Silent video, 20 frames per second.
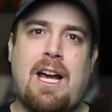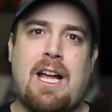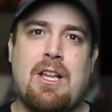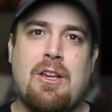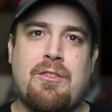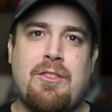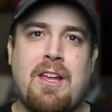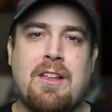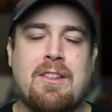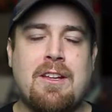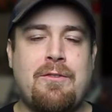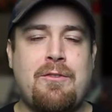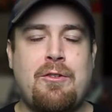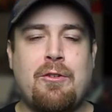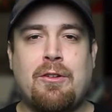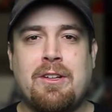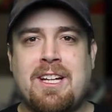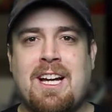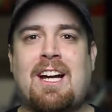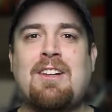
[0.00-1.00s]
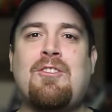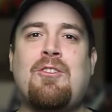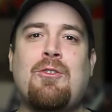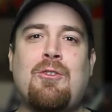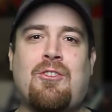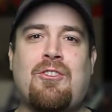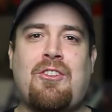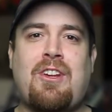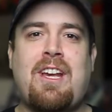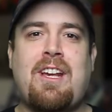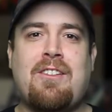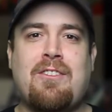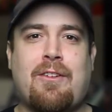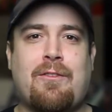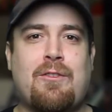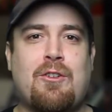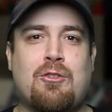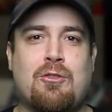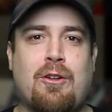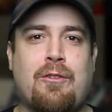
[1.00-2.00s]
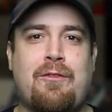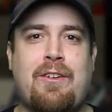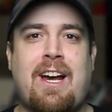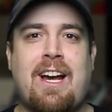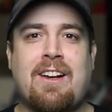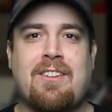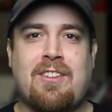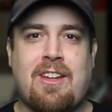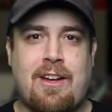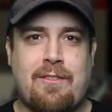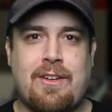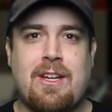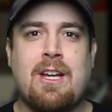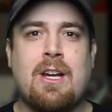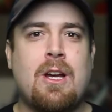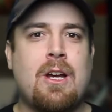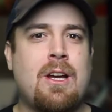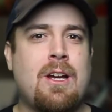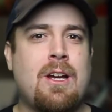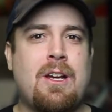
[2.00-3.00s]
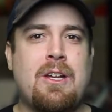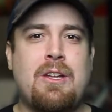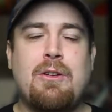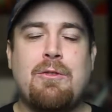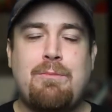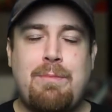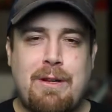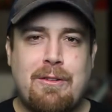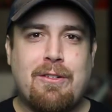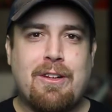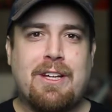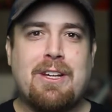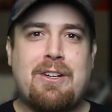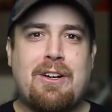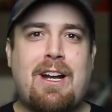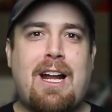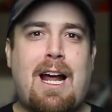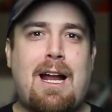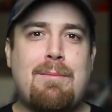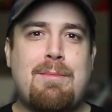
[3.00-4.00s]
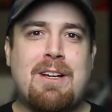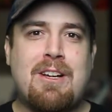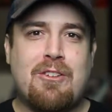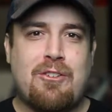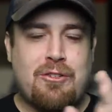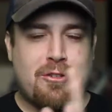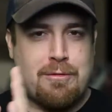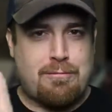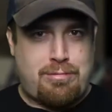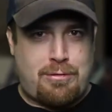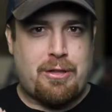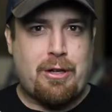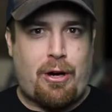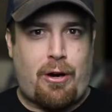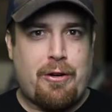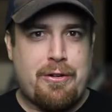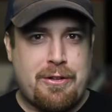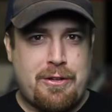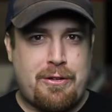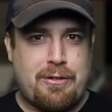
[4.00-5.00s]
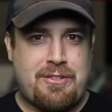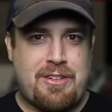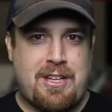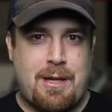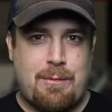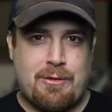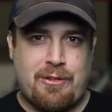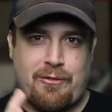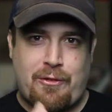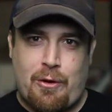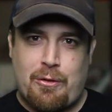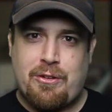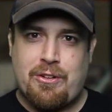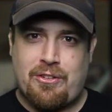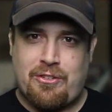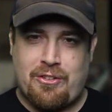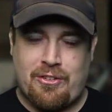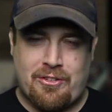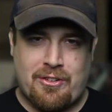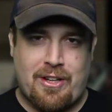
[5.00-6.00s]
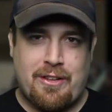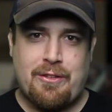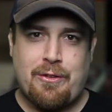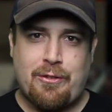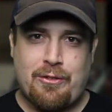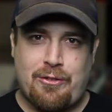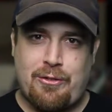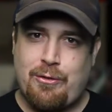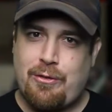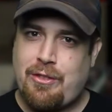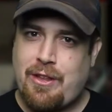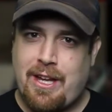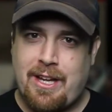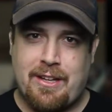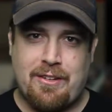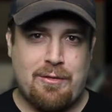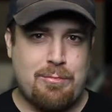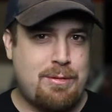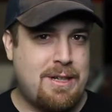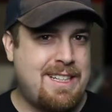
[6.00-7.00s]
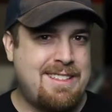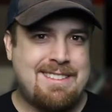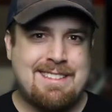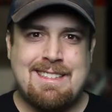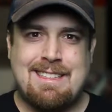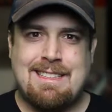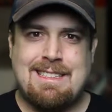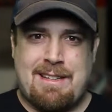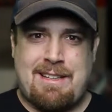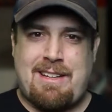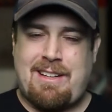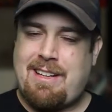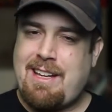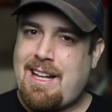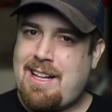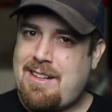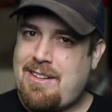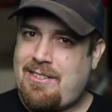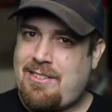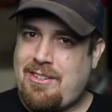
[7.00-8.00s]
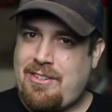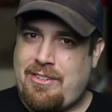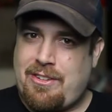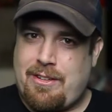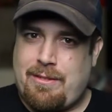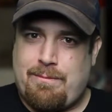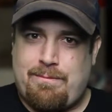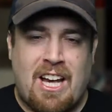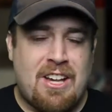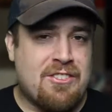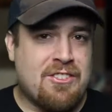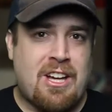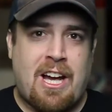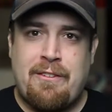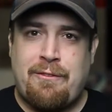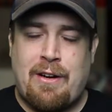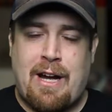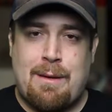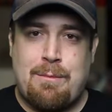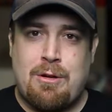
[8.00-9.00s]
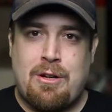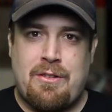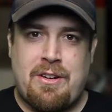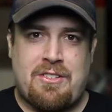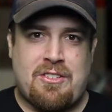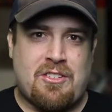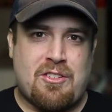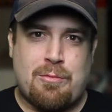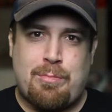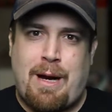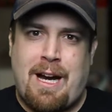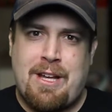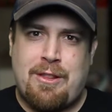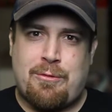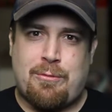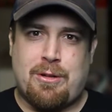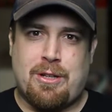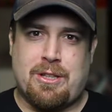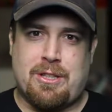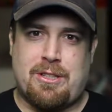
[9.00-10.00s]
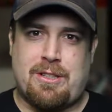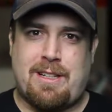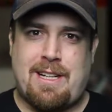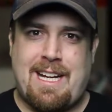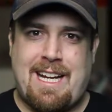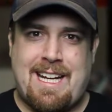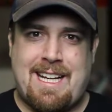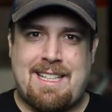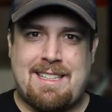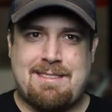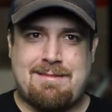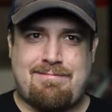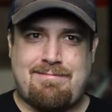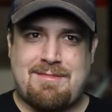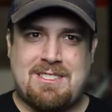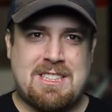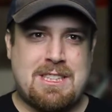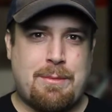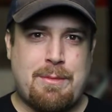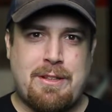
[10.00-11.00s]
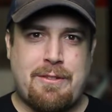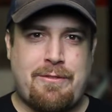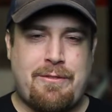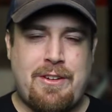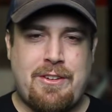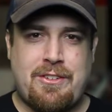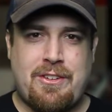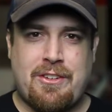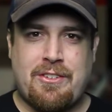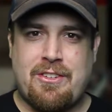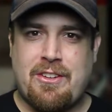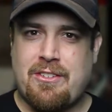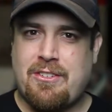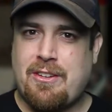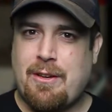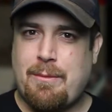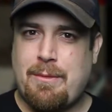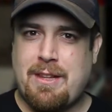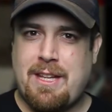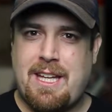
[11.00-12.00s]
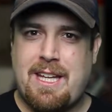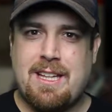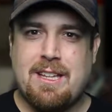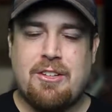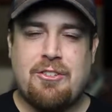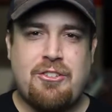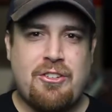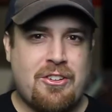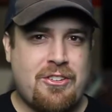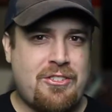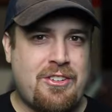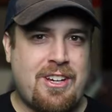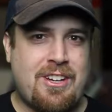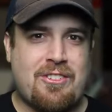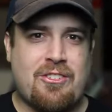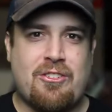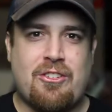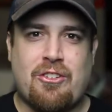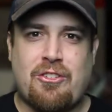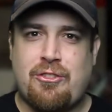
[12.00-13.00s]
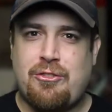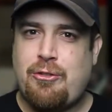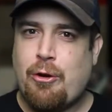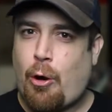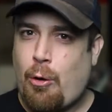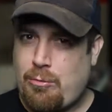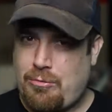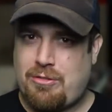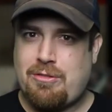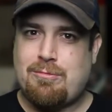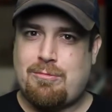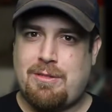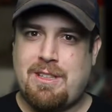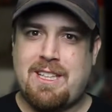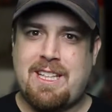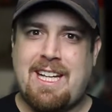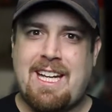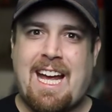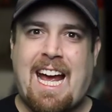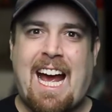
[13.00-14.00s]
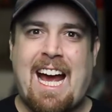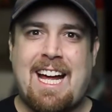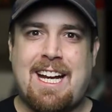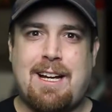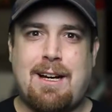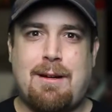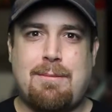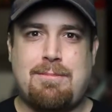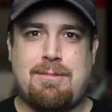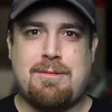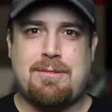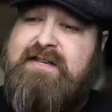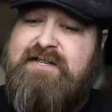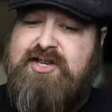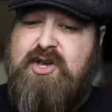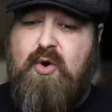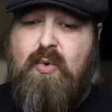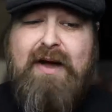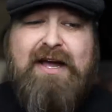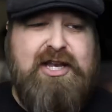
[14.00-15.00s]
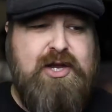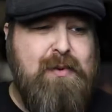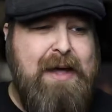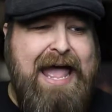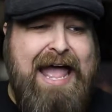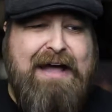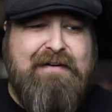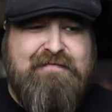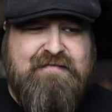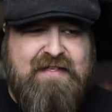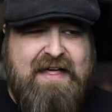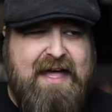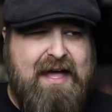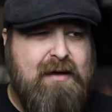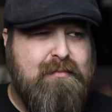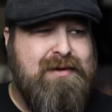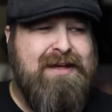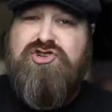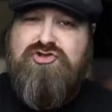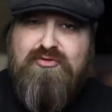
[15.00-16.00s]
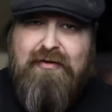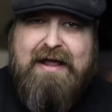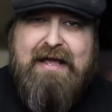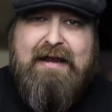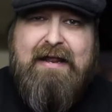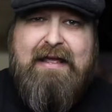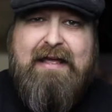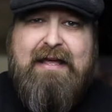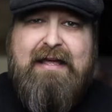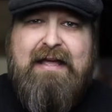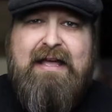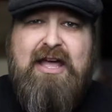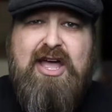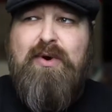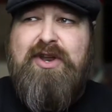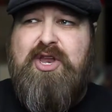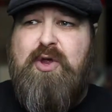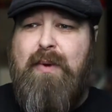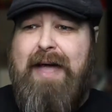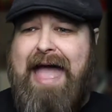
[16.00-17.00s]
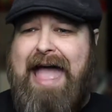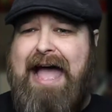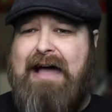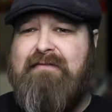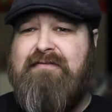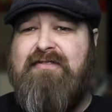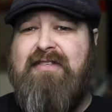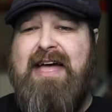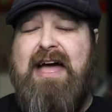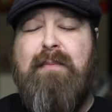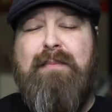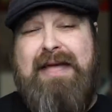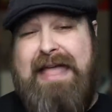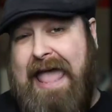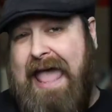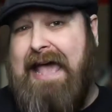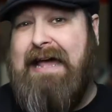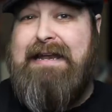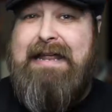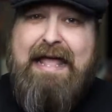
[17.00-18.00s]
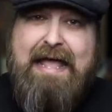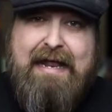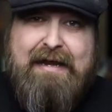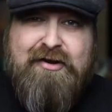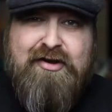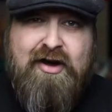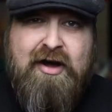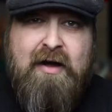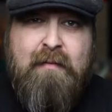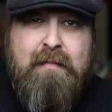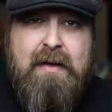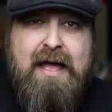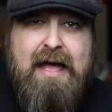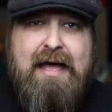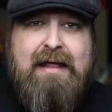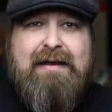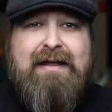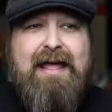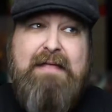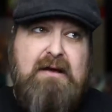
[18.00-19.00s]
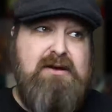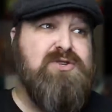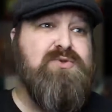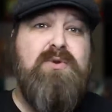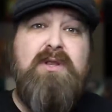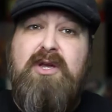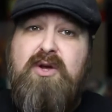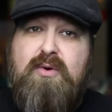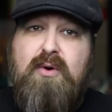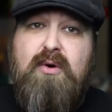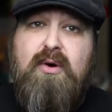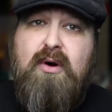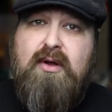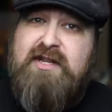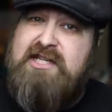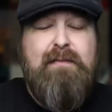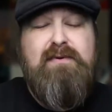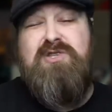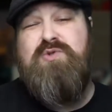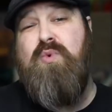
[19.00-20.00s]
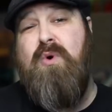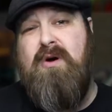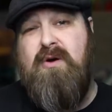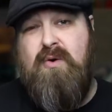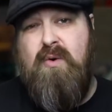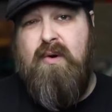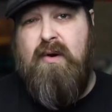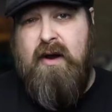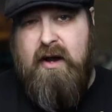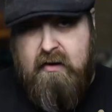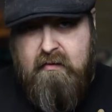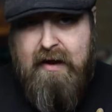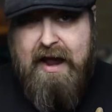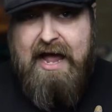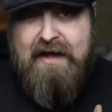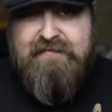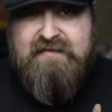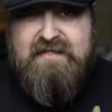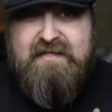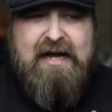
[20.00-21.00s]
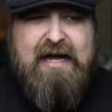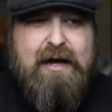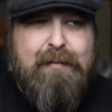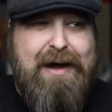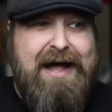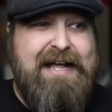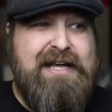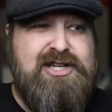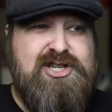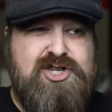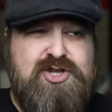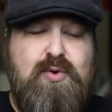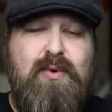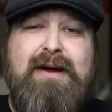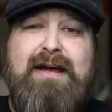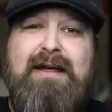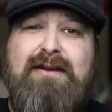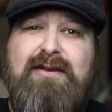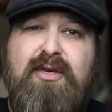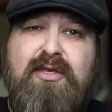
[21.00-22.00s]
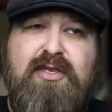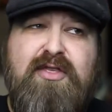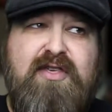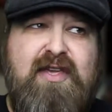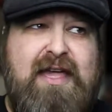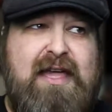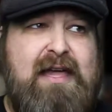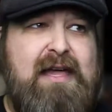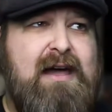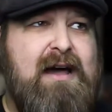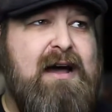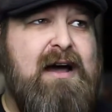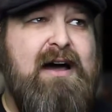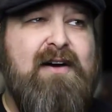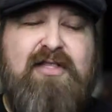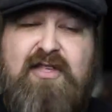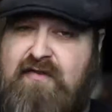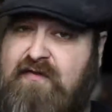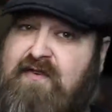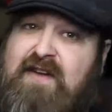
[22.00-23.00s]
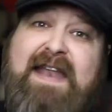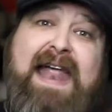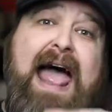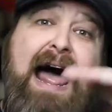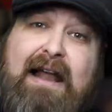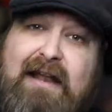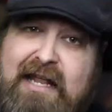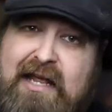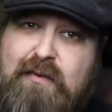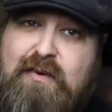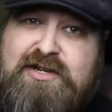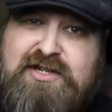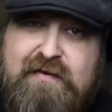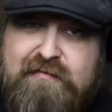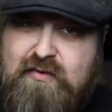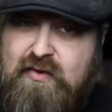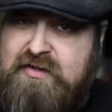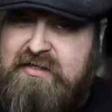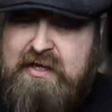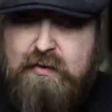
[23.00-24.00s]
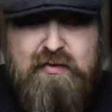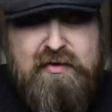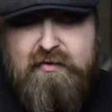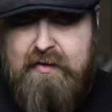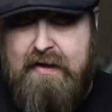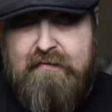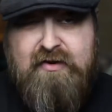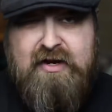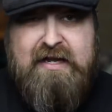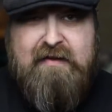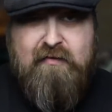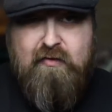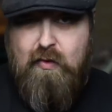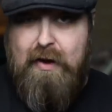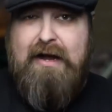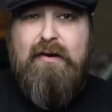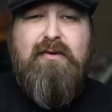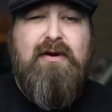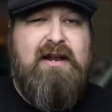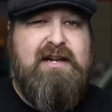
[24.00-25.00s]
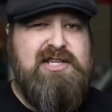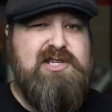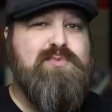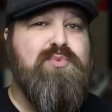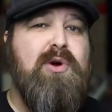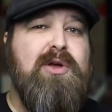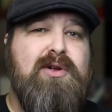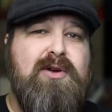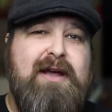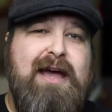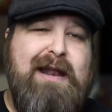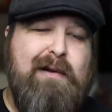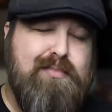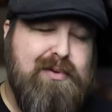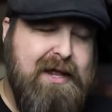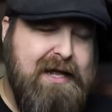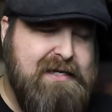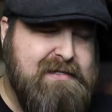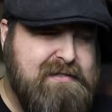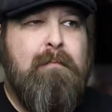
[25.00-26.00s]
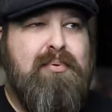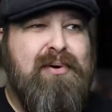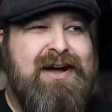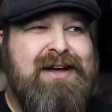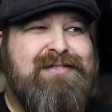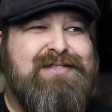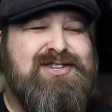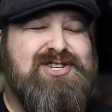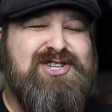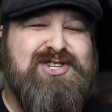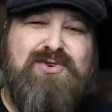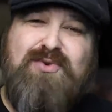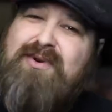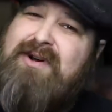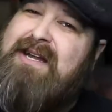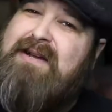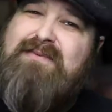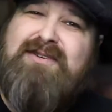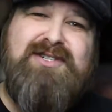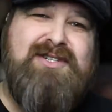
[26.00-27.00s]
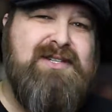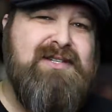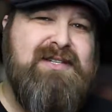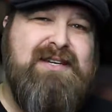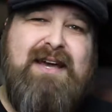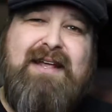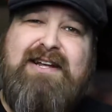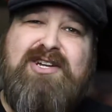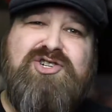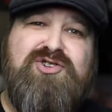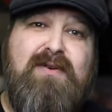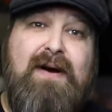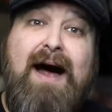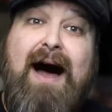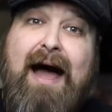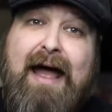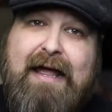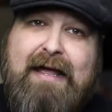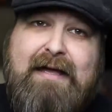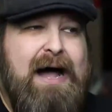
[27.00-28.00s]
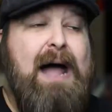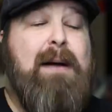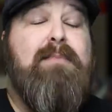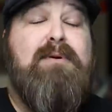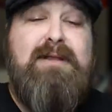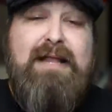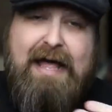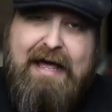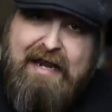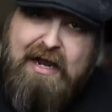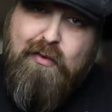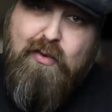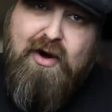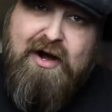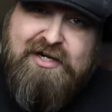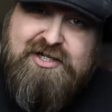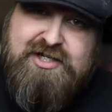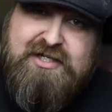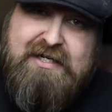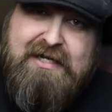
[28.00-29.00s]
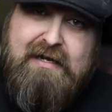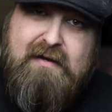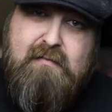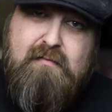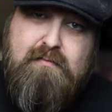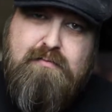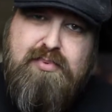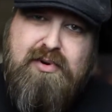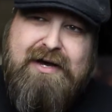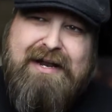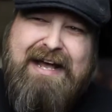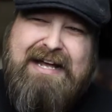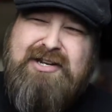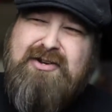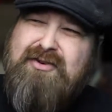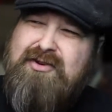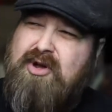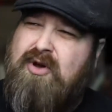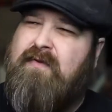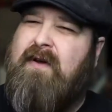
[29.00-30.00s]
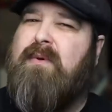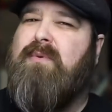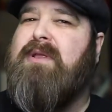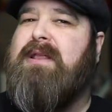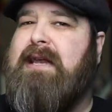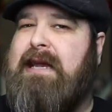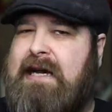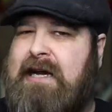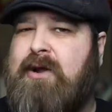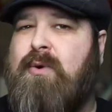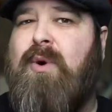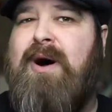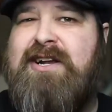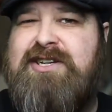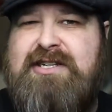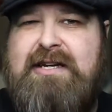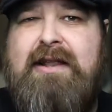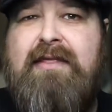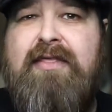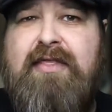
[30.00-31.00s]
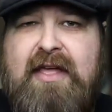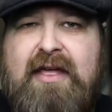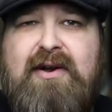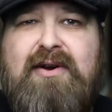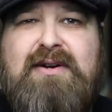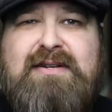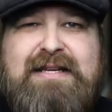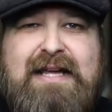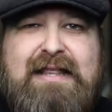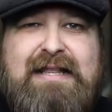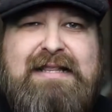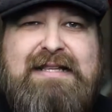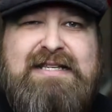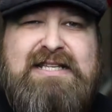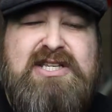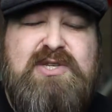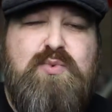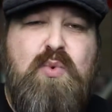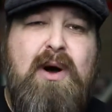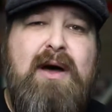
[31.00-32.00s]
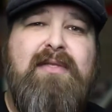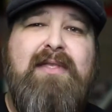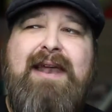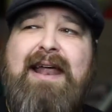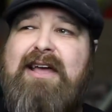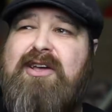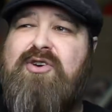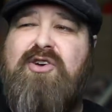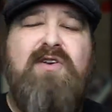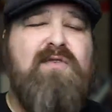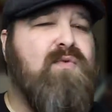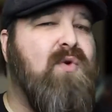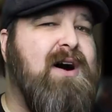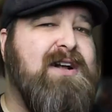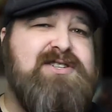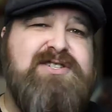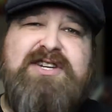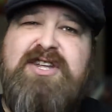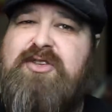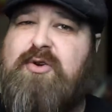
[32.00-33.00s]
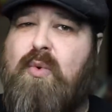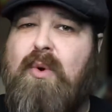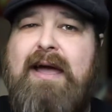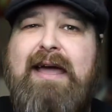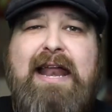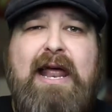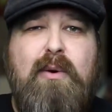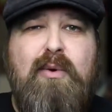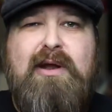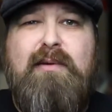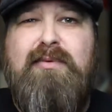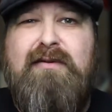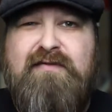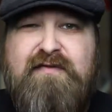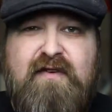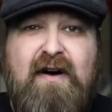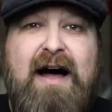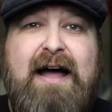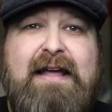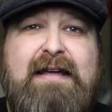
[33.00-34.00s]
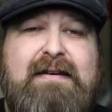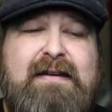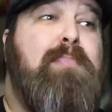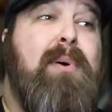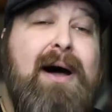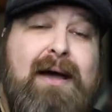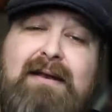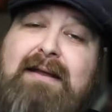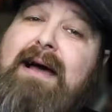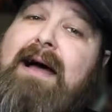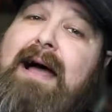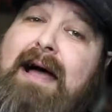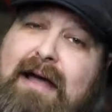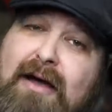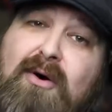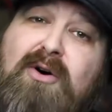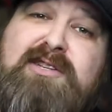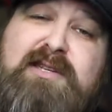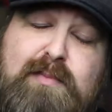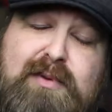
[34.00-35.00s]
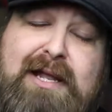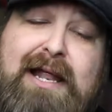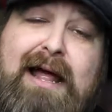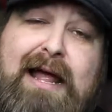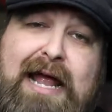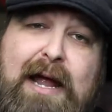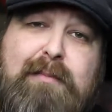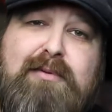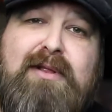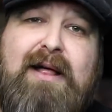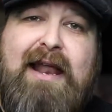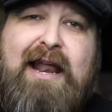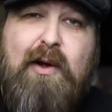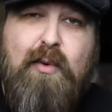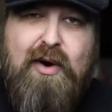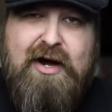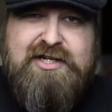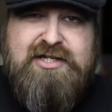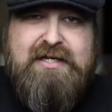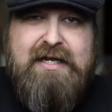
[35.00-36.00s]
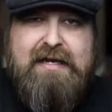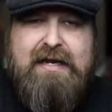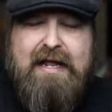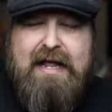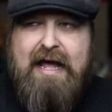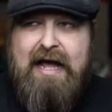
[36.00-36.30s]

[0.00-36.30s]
And you'd think that if you only got two scenes of visual effects heavy, you'd be really good at it because you can put all your team's focus just on those two things. But again, this isn't a sci-fi movie, it's a spy thriller, and some of the physics and some of the logistics just don't really add up. So when you have them training, when you have them hand-to-hand combat, that was really cool. It was well choreographed. I enjoyed the finale, which of course I will never give away. We're on a spoiler kind of place. But the story was just kind of dry. I'm glad I watched it, but I don't know if I really needed to watch it in theaters. I think this is one that I could have watched either way and I would have been fine, but ultimately I am glad I watched it.